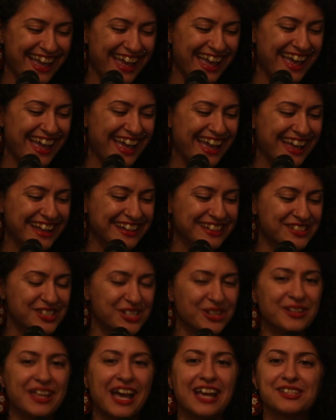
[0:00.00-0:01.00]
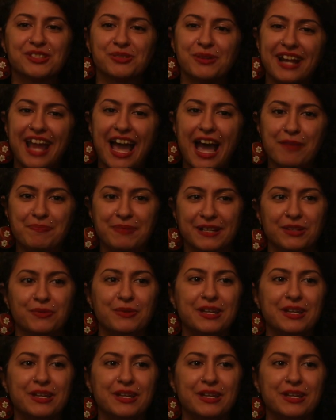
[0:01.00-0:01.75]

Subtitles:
And so that's what happened.